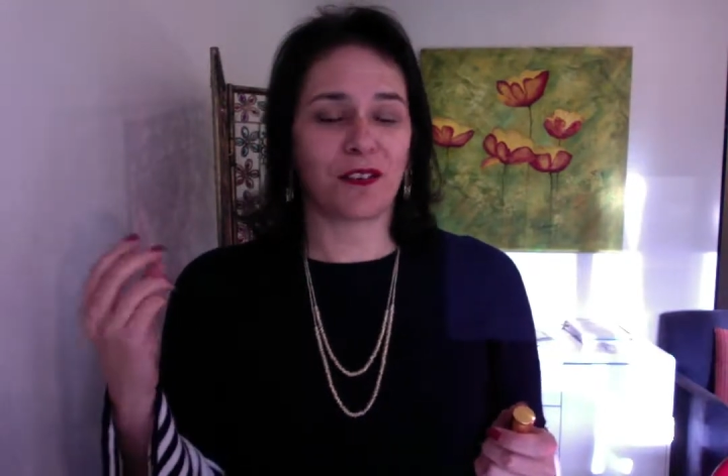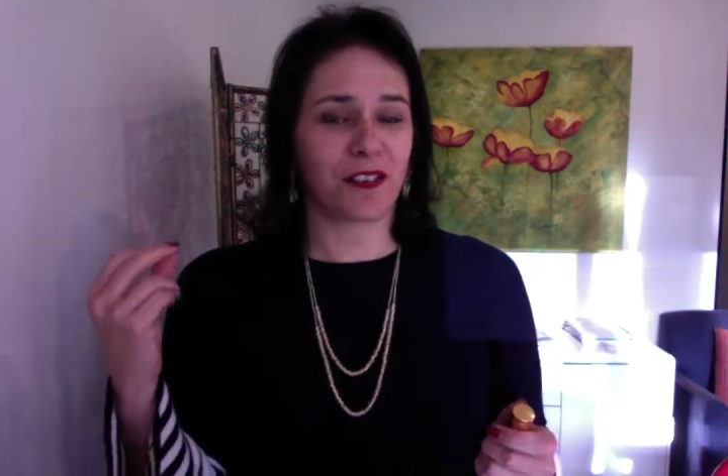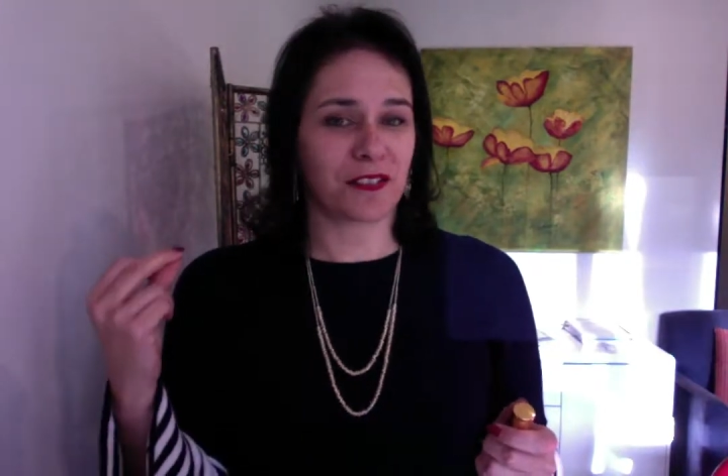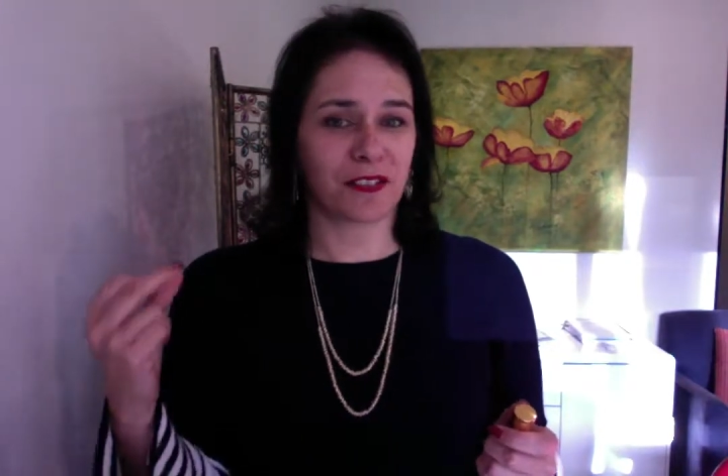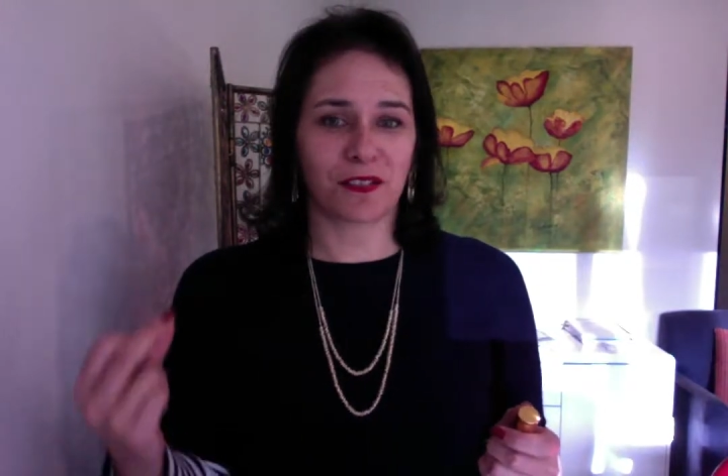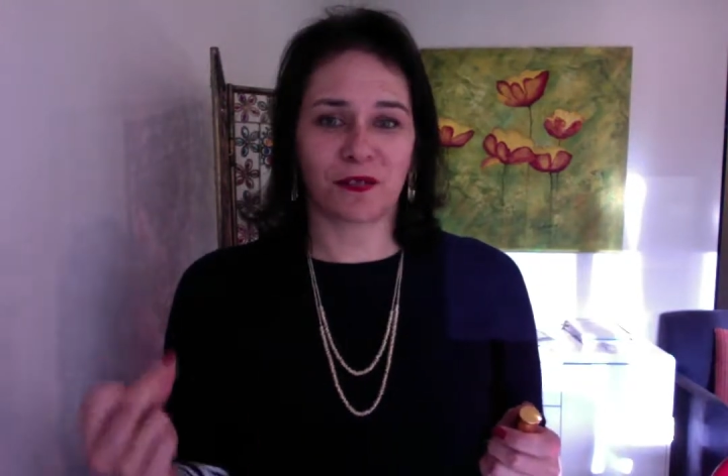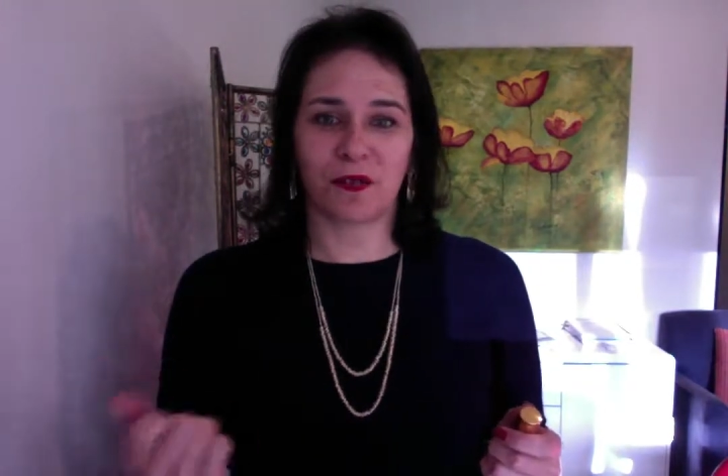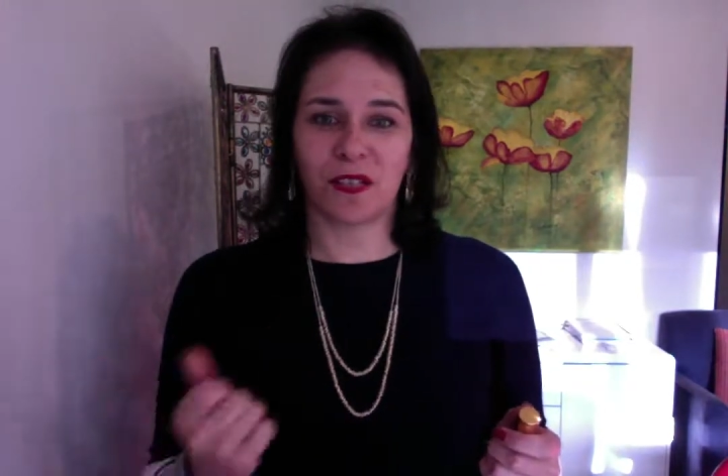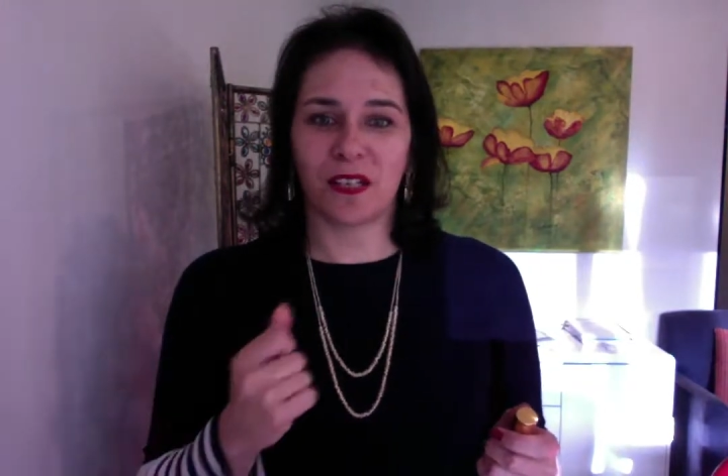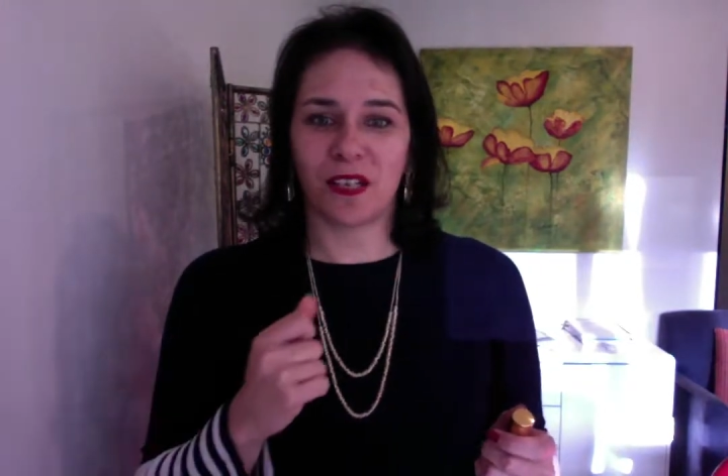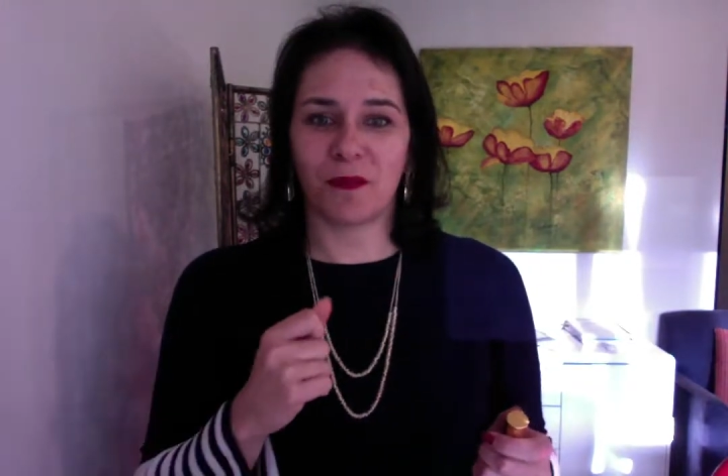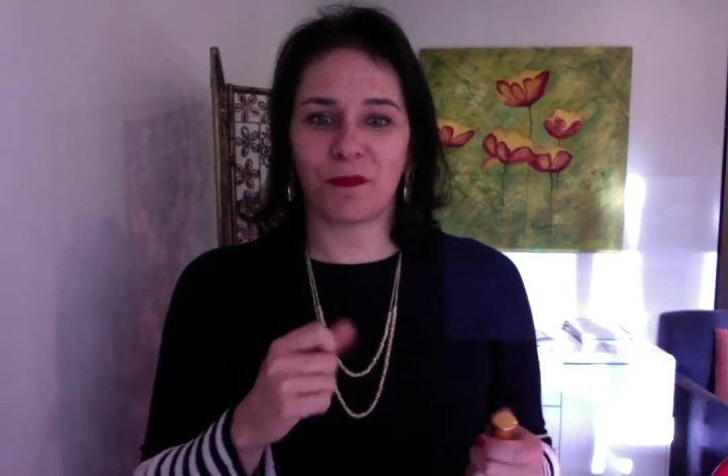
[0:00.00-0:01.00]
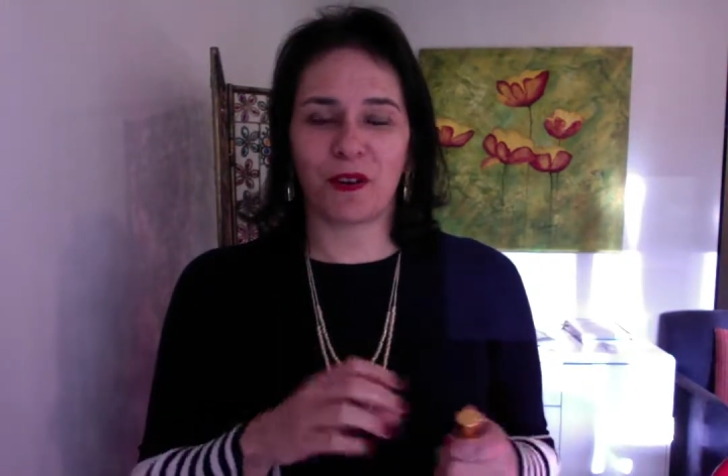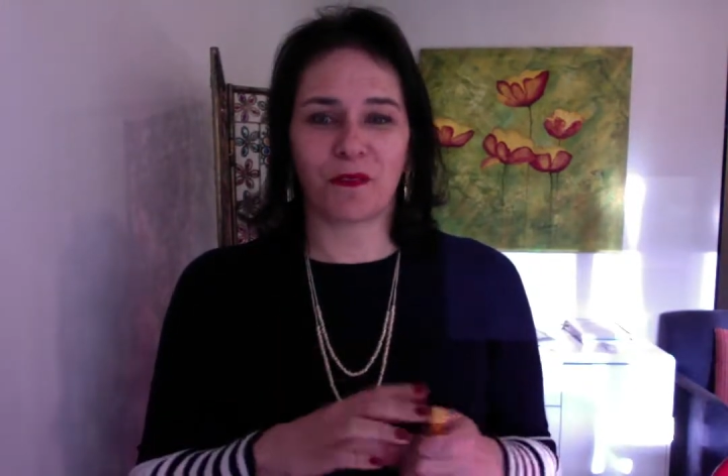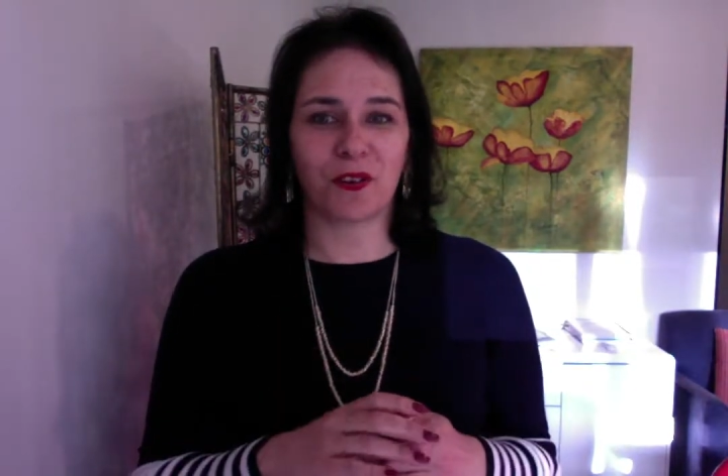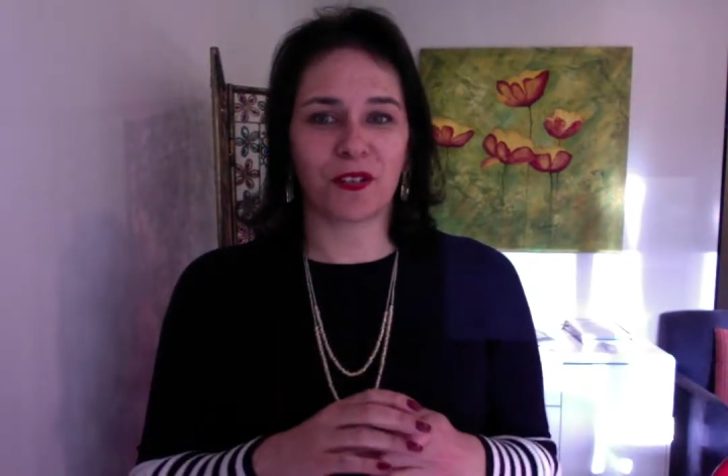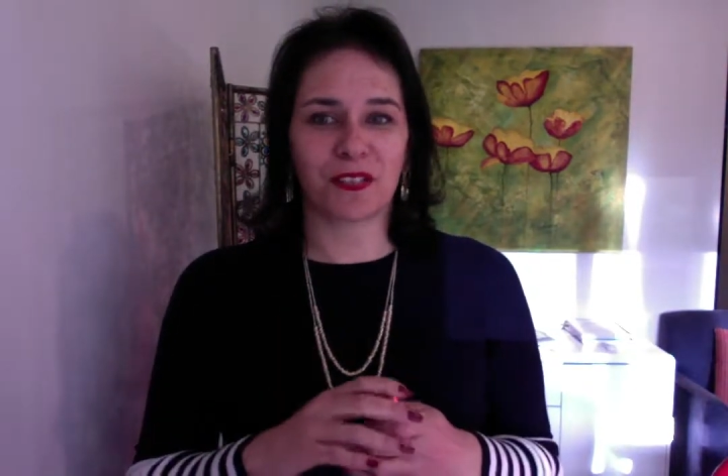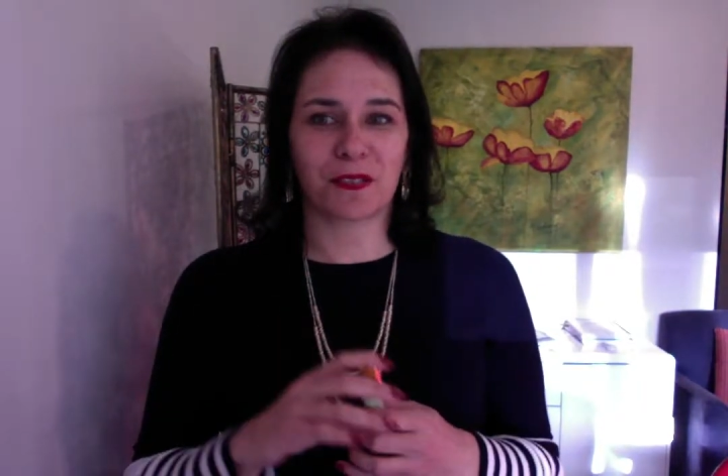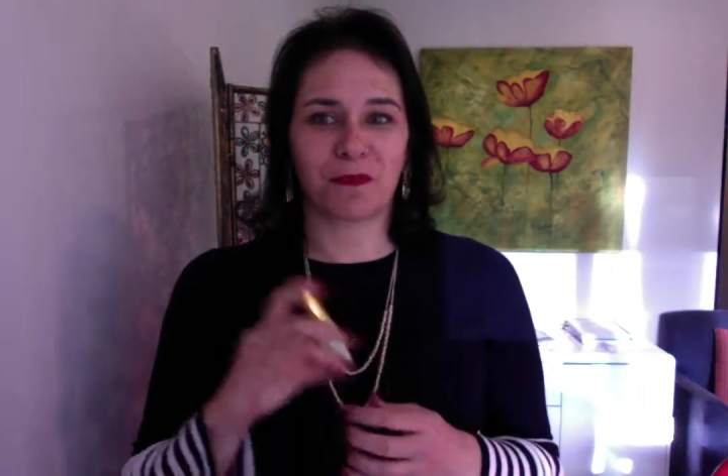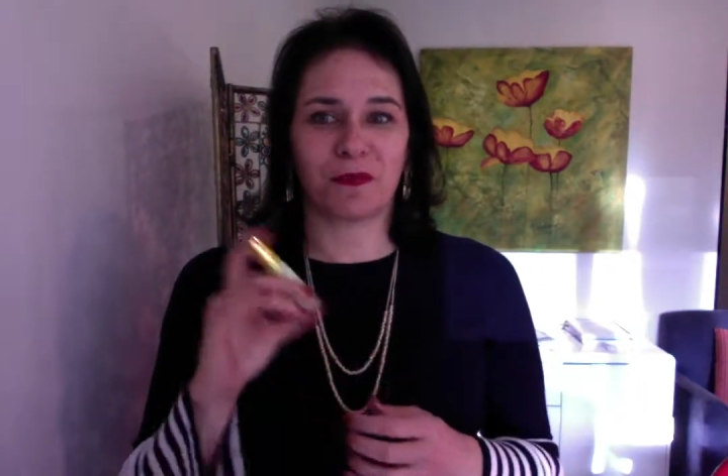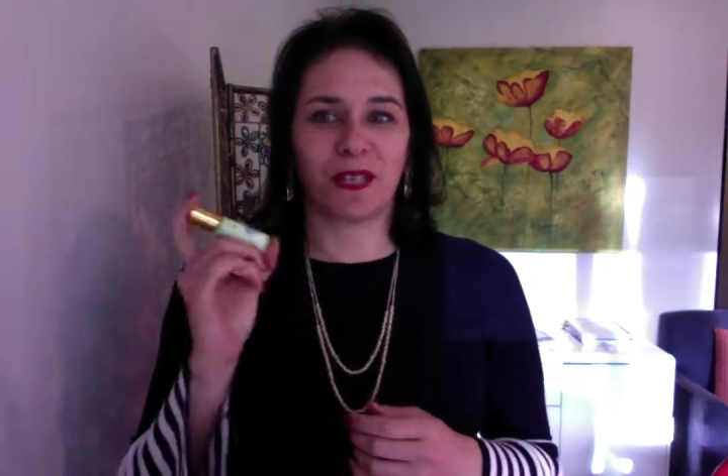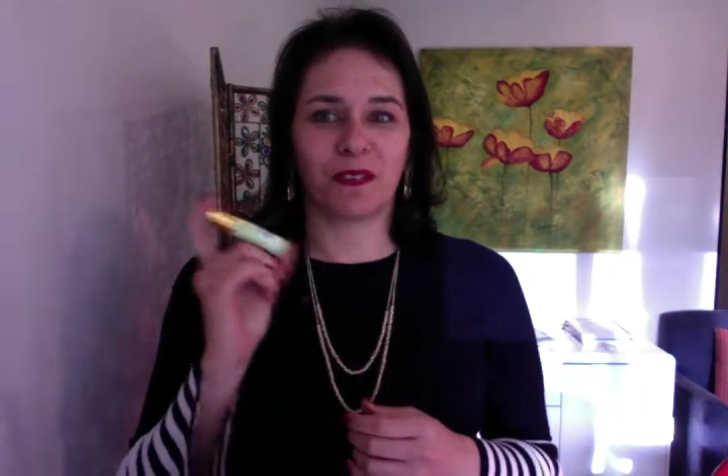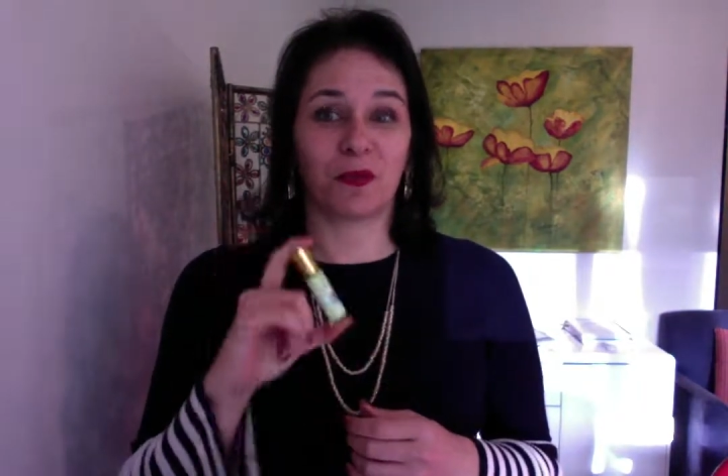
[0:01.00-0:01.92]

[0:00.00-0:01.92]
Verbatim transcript: I just thought, yep, yeah, I've got some.